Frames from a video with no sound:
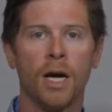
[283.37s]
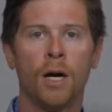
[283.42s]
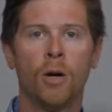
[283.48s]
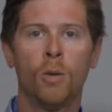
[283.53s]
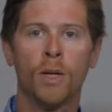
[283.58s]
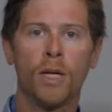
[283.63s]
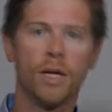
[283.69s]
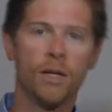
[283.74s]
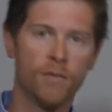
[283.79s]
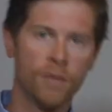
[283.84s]

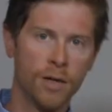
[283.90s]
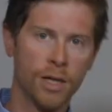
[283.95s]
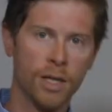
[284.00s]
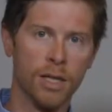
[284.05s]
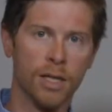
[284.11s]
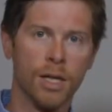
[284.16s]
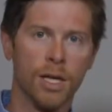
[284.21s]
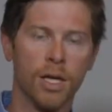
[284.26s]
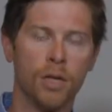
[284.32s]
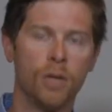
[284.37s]
we convert it
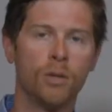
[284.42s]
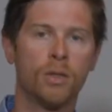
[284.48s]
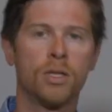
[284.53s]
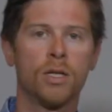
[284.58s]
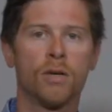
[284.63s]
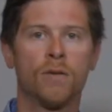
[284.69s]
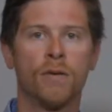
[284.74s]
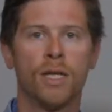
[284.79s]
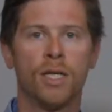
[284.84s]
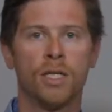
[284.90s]
using a
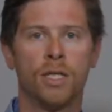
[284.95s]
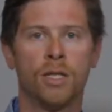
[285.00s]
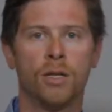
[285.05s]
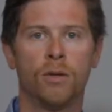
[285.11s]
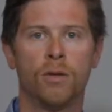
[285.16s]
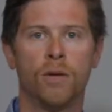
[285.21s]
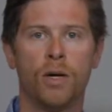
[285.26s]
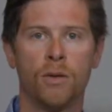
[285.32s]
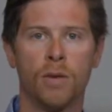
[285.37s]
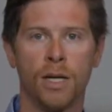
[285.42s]
ratio
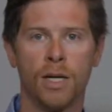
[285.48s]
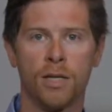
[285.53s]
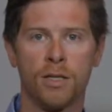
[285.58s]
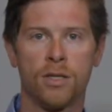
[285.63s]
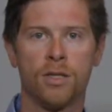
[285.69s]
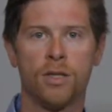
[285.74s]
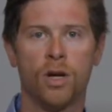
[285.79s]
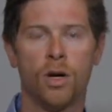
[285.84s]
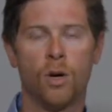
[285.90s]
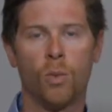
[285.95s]
known as
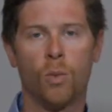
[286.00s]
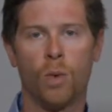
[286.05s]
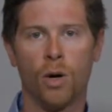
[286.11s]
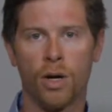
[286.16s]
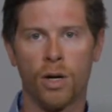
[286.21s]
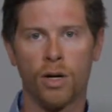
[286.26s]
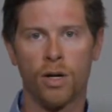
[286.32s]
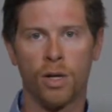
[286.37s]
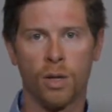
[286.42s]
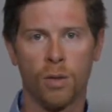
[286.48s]

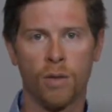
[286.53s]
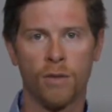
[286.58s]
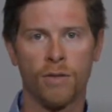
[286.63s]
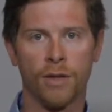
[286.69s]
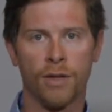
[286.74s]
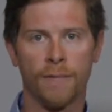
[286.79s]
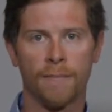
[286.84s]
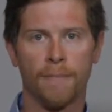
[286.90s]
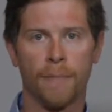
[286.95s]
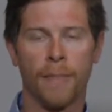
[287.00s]
snow-water equivalent.